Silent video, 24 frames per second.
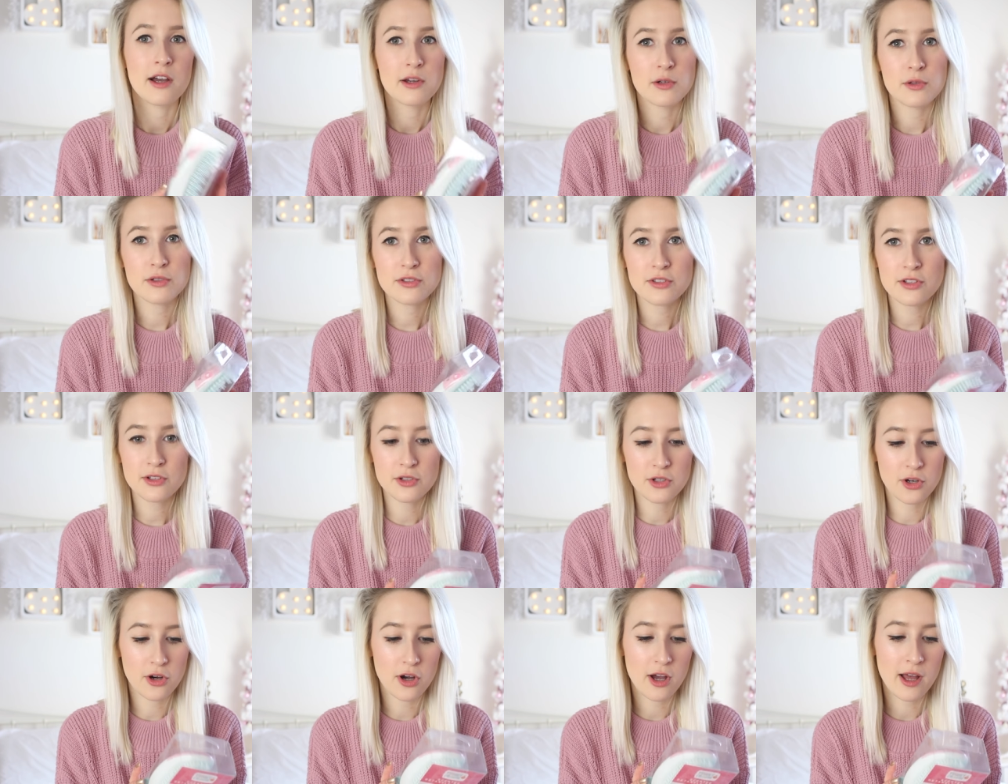I
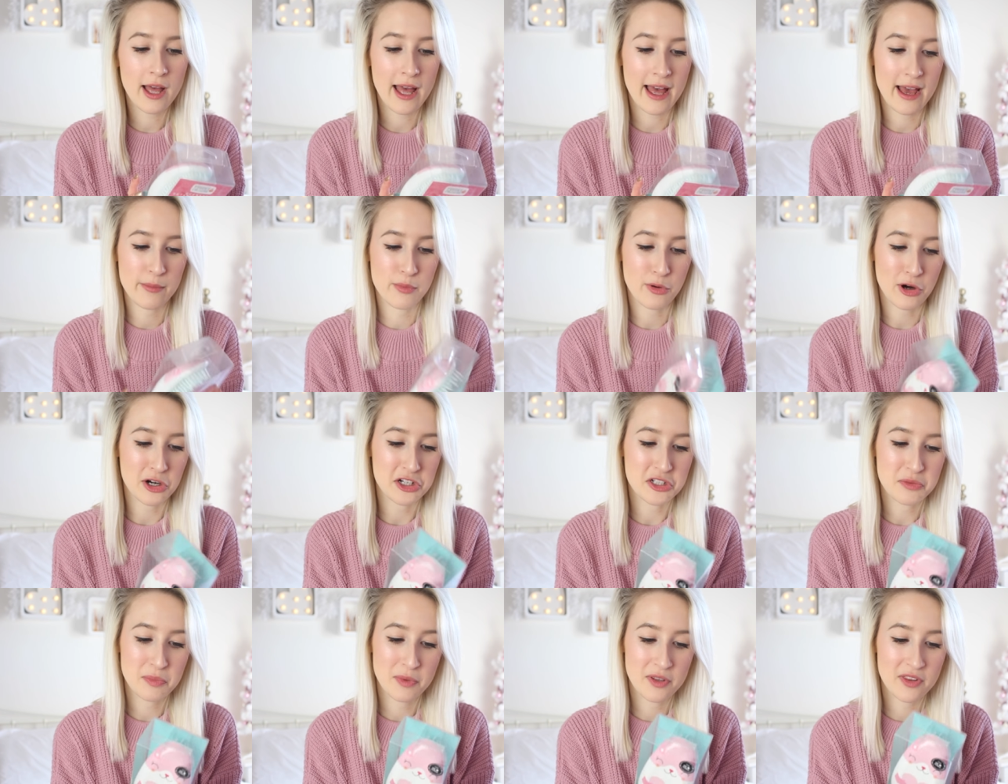also got a
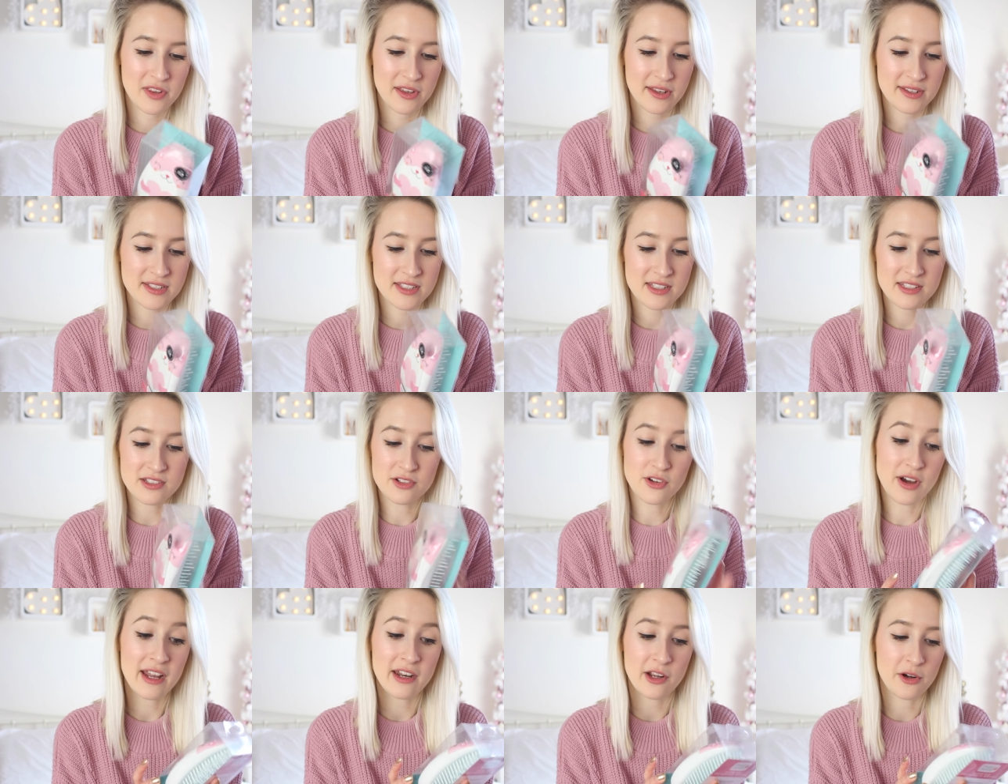hairbrush, but this
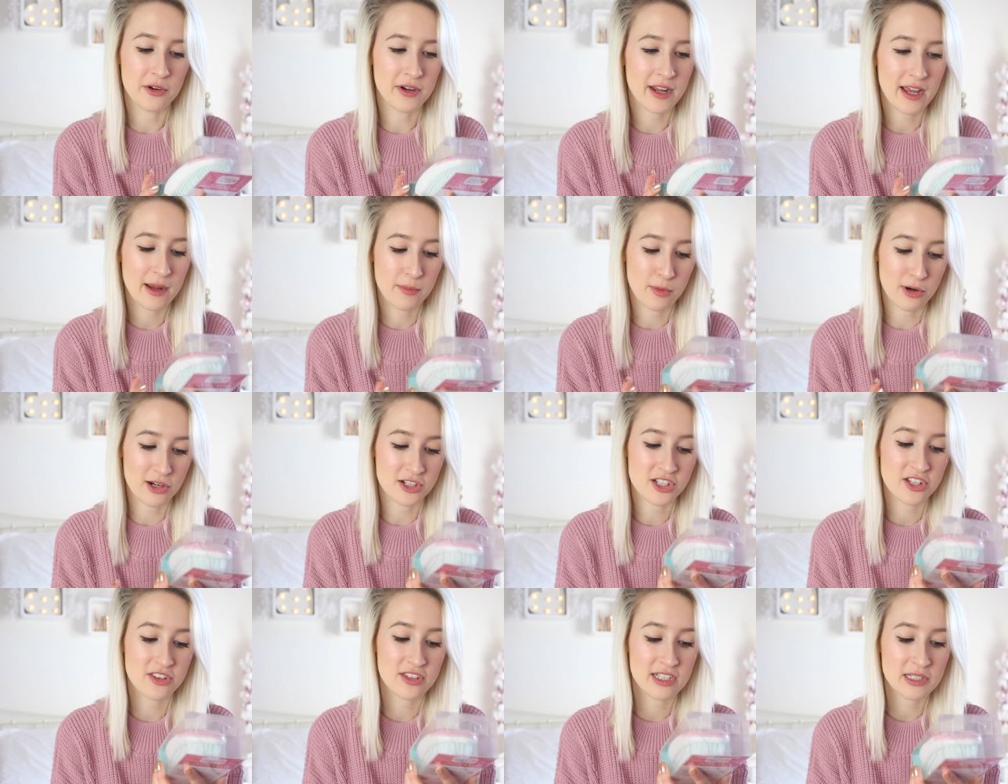is not any old
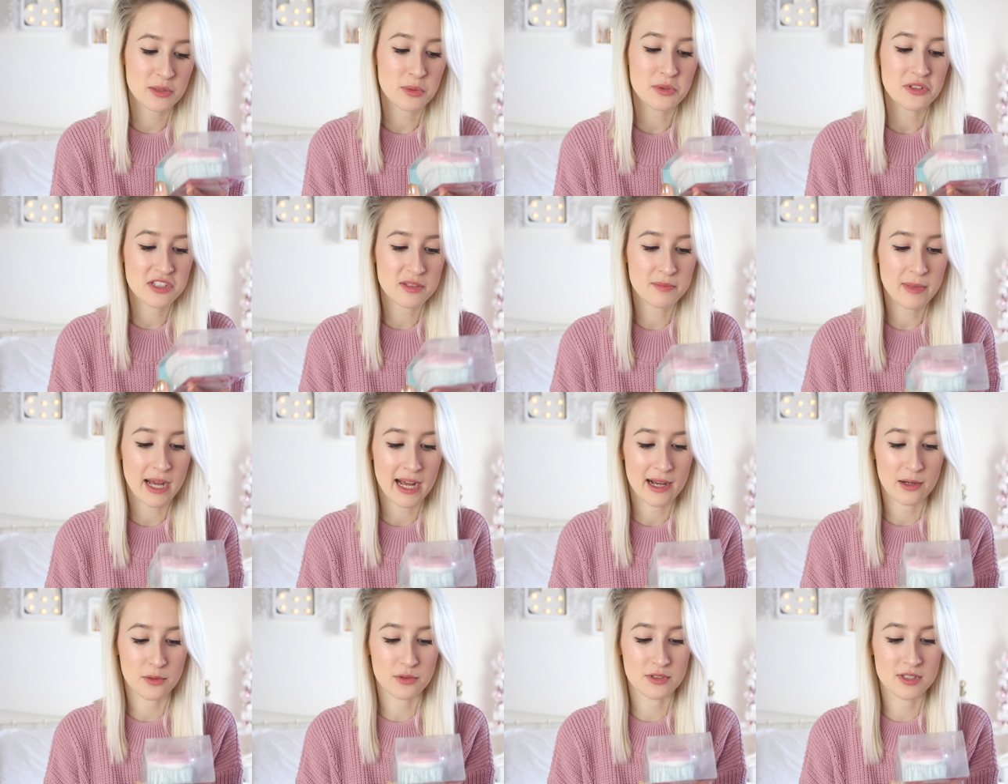hairbrush. This one
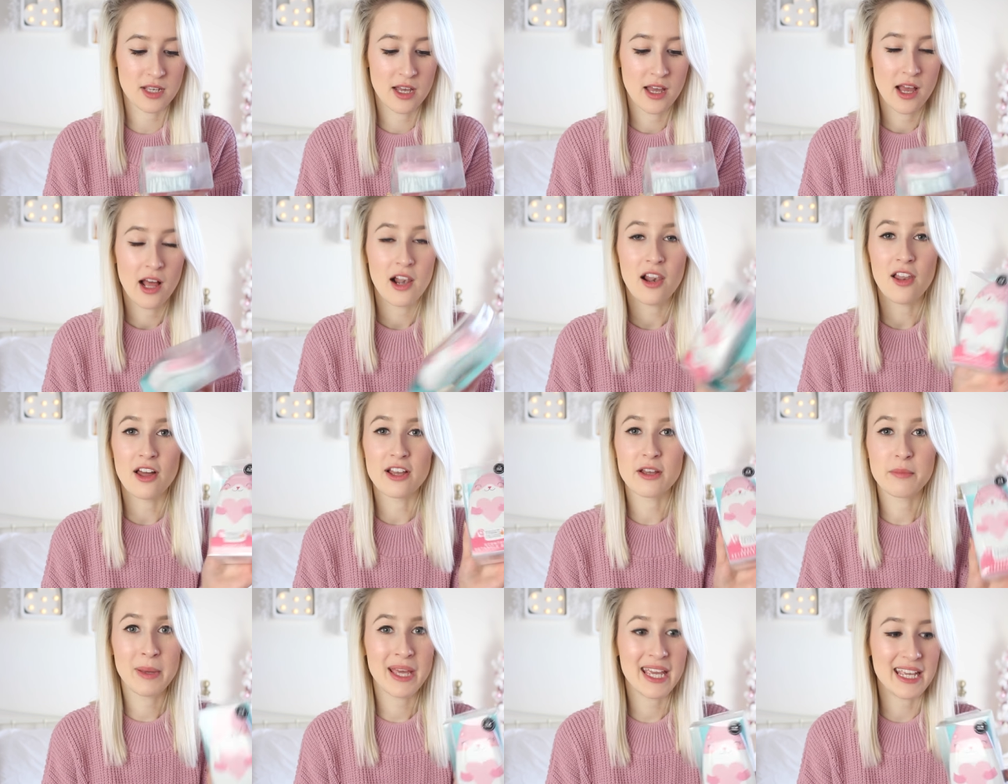smells
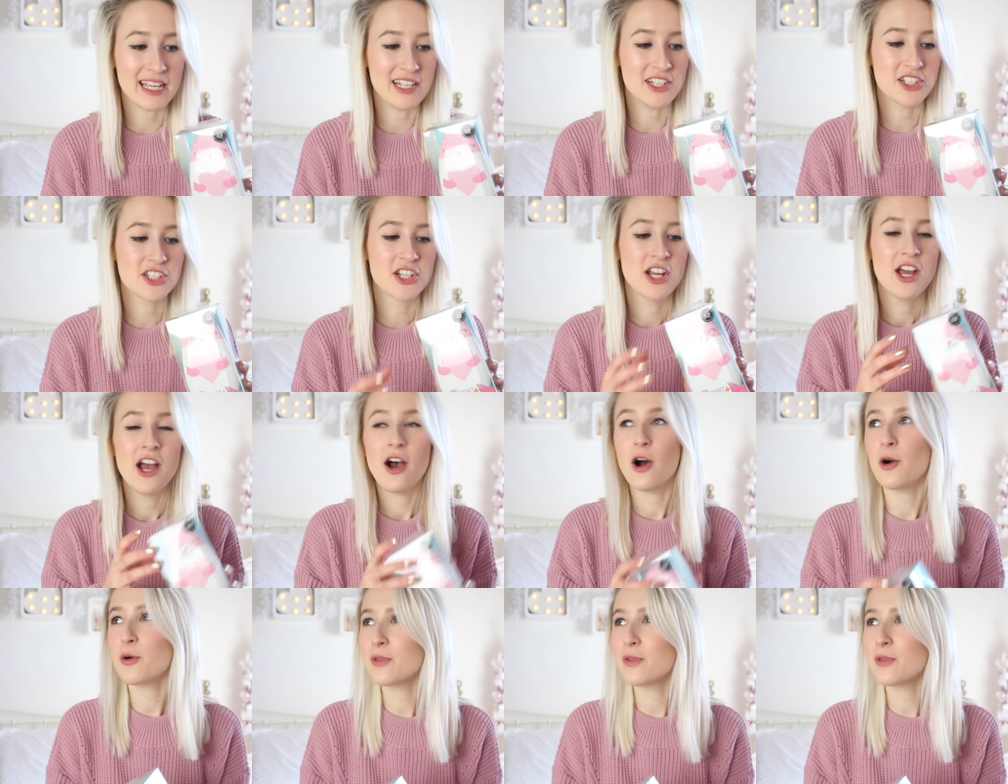like peach.